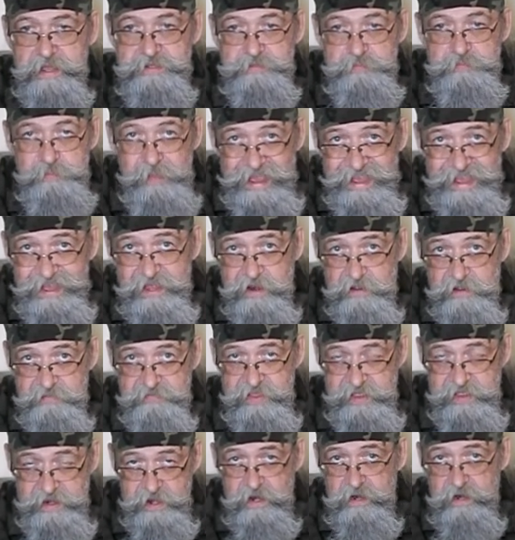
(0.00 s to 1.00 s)
big enough
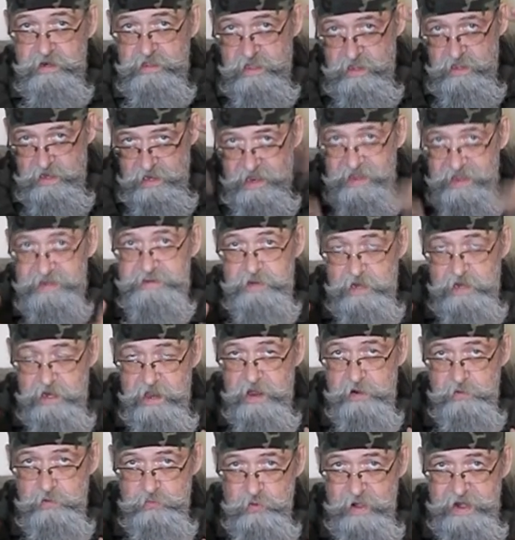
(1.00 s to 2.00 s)
that it'll collect a
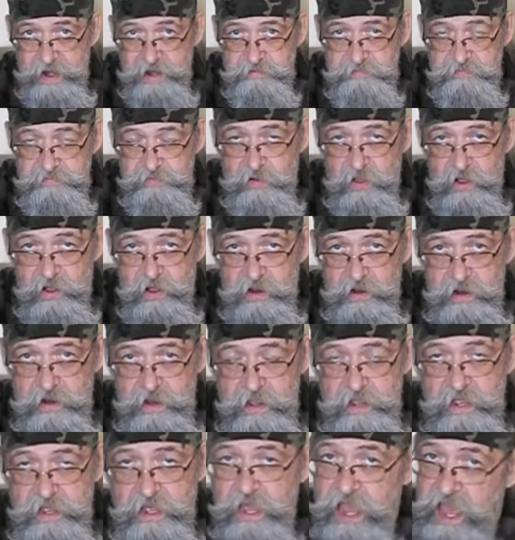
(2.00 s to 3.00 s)
lot of rainfall.
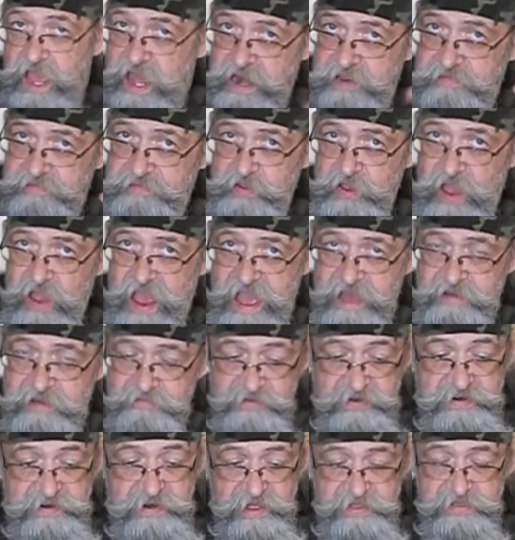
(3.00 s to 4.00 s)
And if you
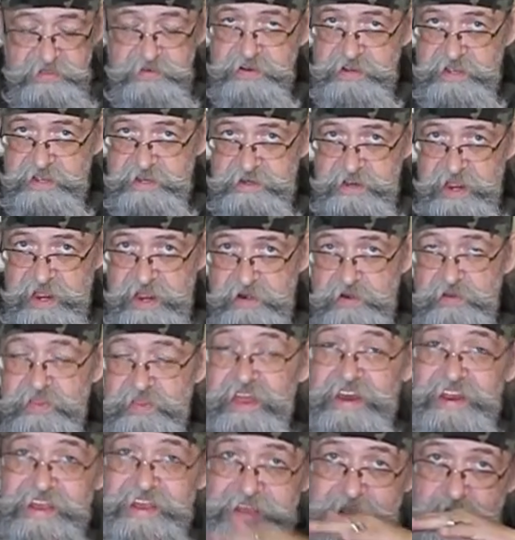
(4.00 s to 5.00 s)
have another container
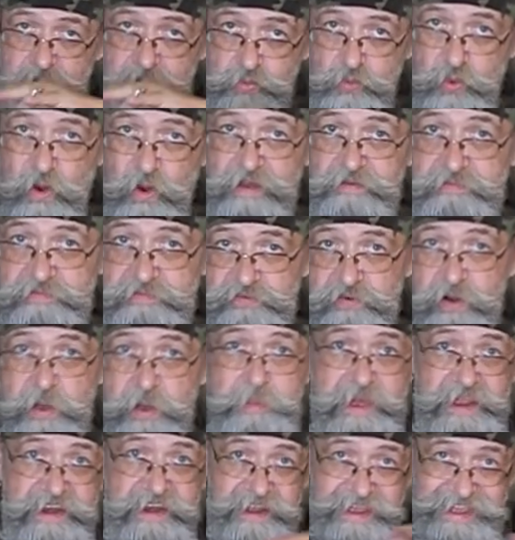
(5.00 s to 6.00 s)
that it can run
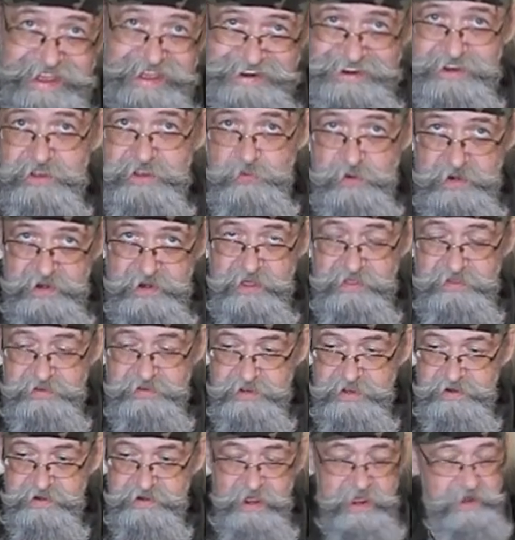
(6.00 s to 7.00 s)
from it into another
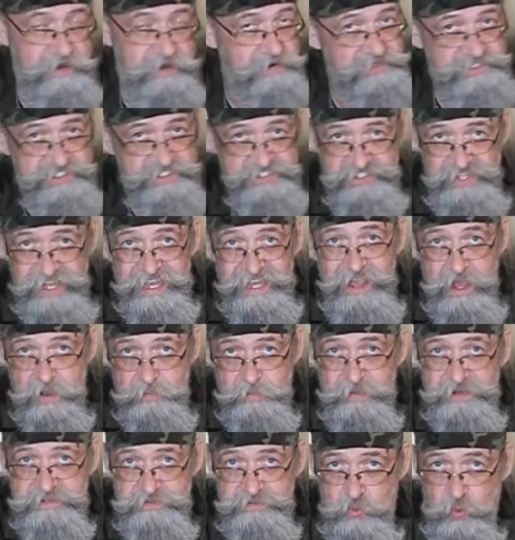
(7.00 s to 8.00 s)
container, just think
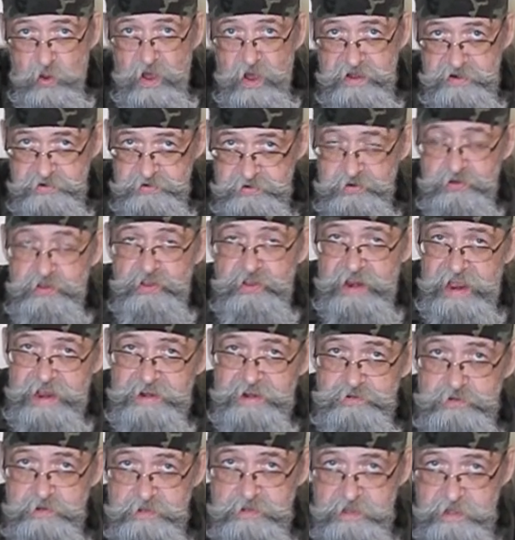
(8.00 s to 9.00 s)
how much water you could
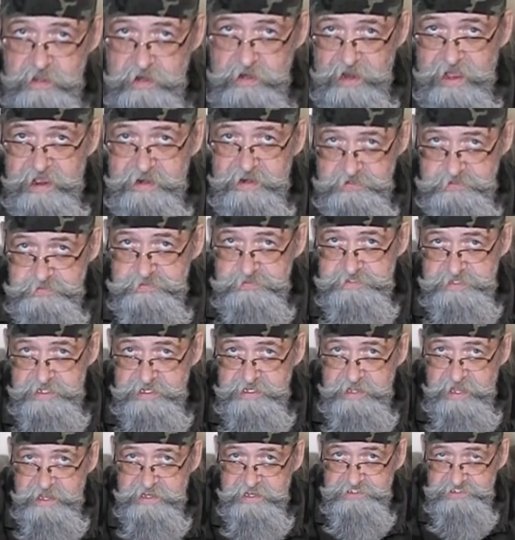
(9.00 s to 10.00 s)
actually collect
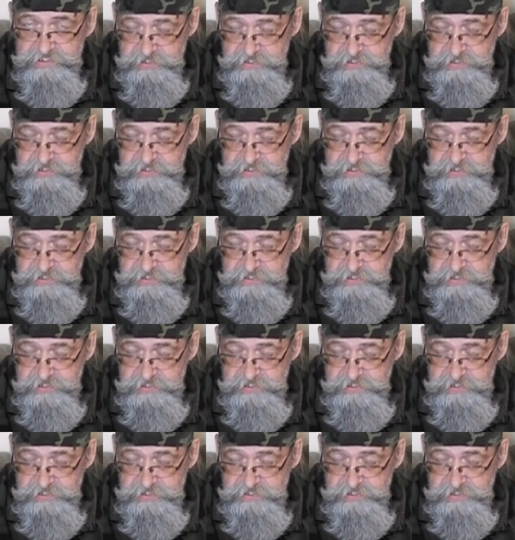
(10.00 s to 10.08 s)
using that